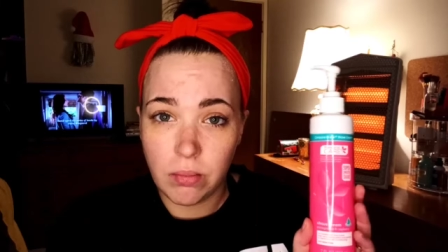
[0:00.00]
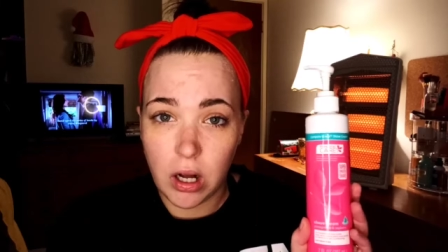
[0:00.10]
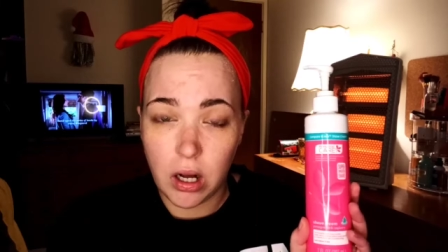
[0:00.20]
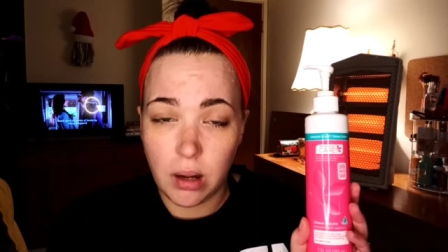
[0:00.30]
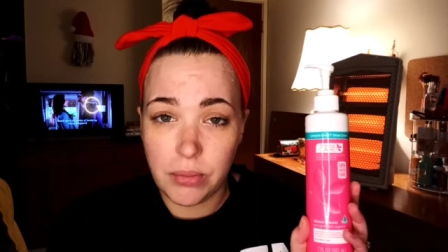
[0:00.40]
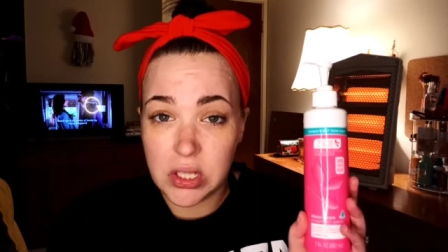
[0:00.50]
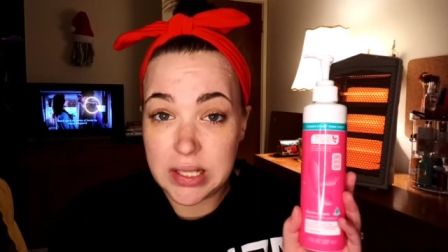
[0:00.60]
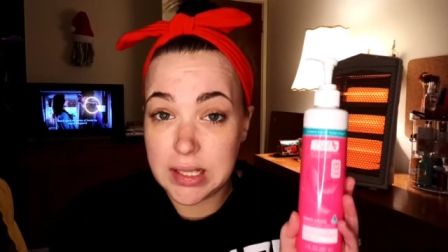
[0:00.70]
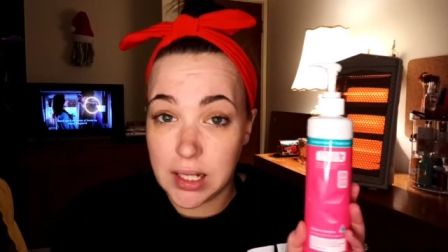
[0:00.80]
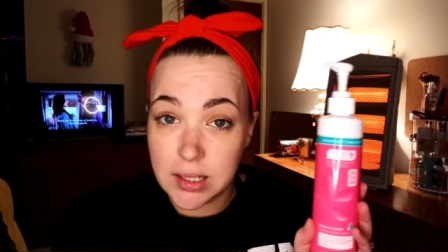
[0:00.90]
um, the
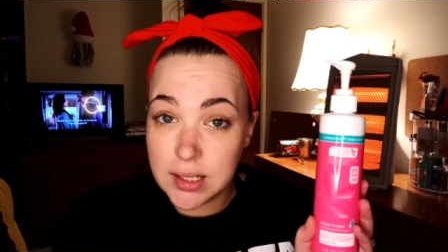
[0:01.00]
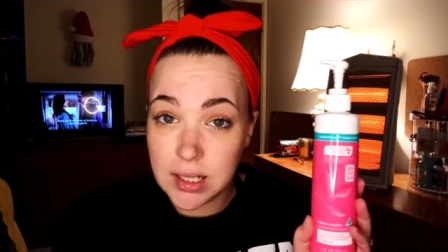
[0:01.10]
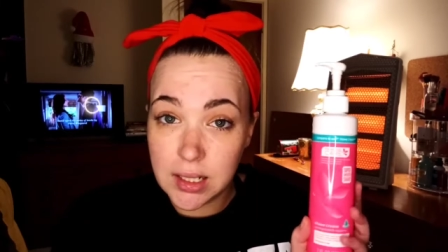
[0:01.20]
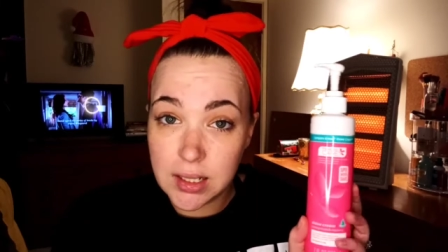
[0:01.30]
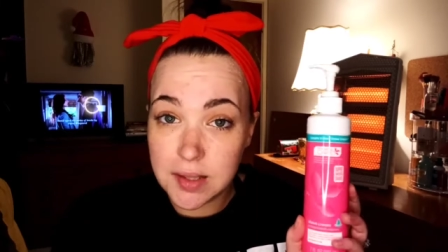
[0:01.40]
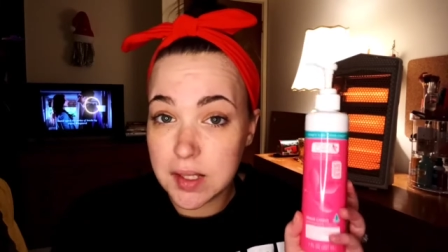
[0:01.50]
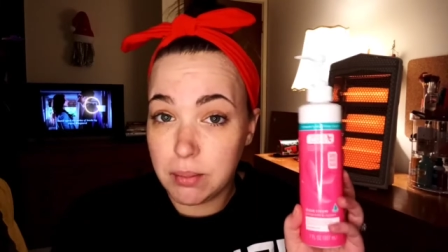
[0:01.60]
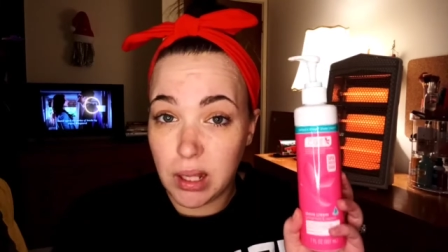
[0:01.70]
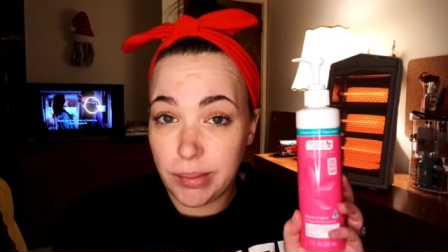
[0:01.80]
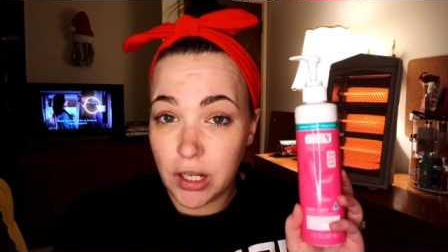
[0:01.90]
scent is, and
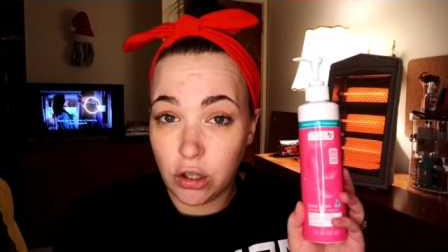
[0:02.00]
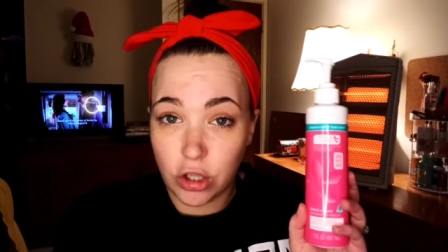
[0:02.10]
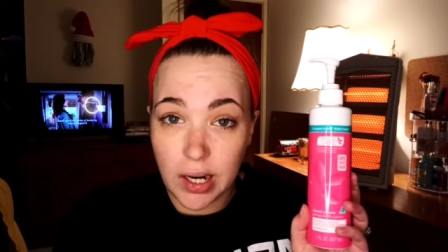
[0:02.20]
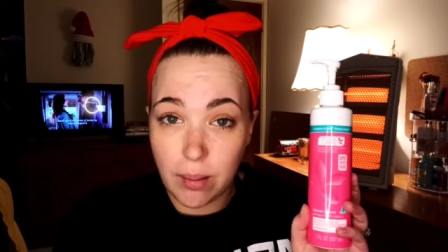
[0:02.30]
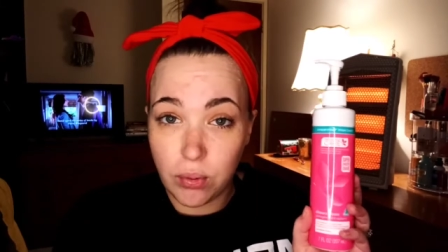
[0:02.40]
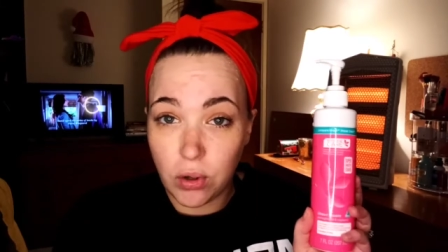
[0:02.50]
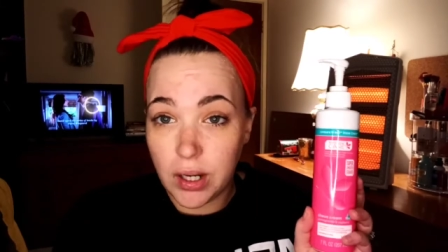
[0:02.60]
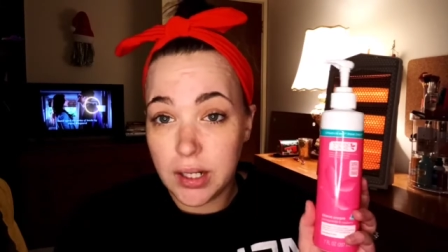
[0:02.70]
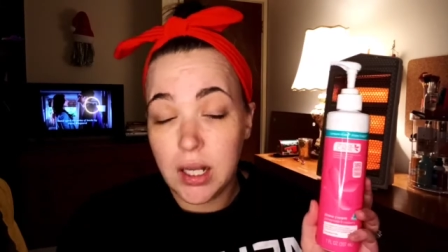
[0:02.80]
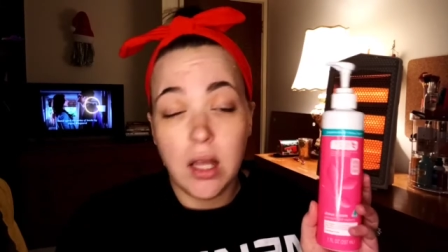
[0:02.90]
maybe I'll grab
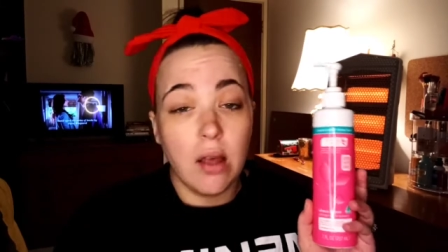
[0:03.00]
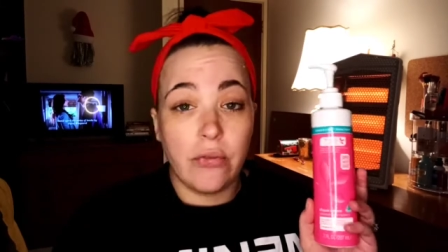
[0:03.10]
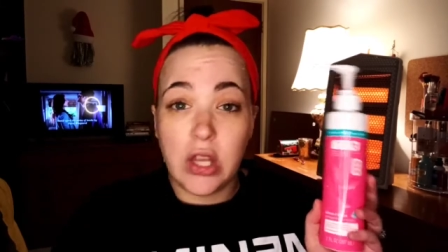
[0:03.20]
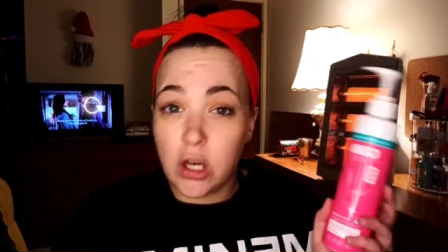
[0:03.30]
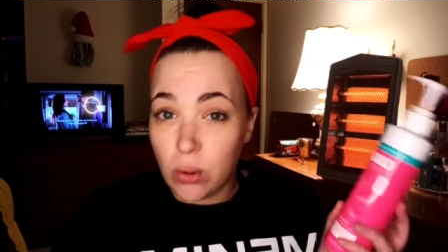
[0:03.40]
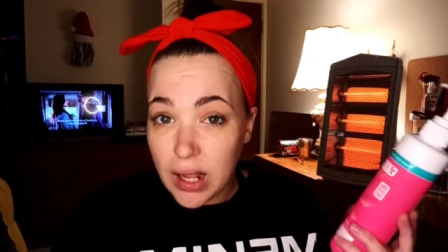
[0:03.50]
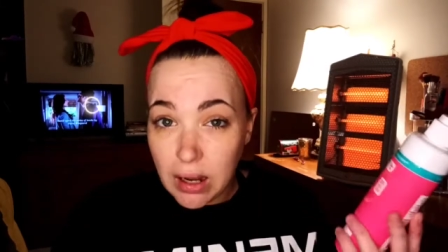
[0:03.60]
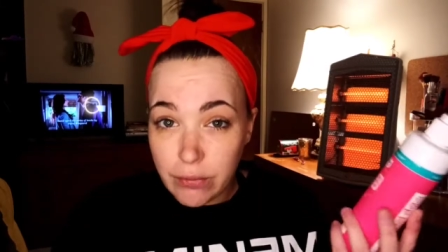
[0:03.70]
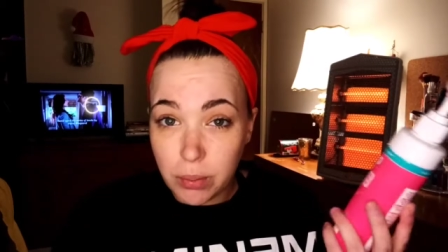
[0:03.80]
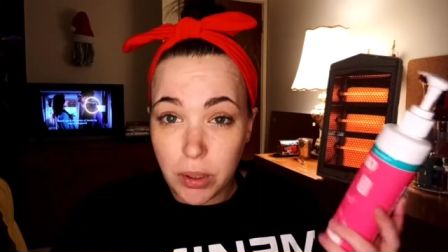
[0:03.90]
one they don't
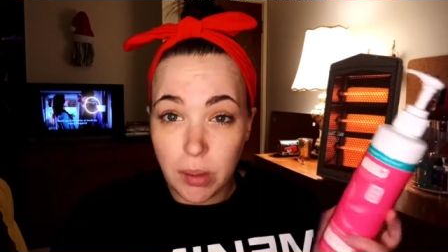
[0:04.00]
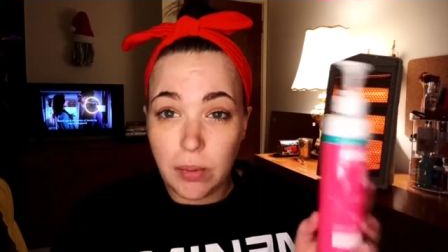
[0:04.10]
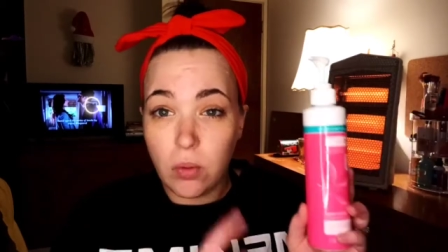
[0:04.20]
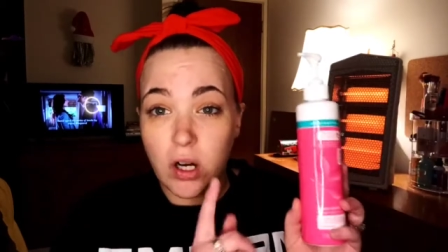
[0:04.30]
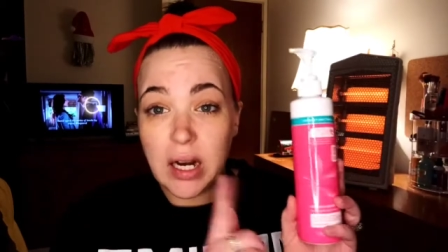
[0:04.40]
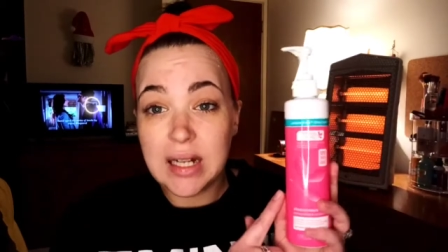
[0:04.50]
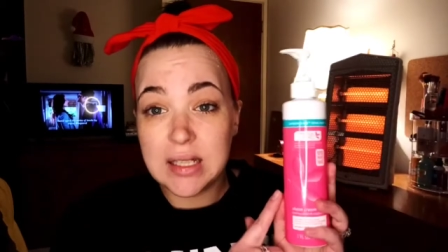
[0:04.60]
have the purple one, I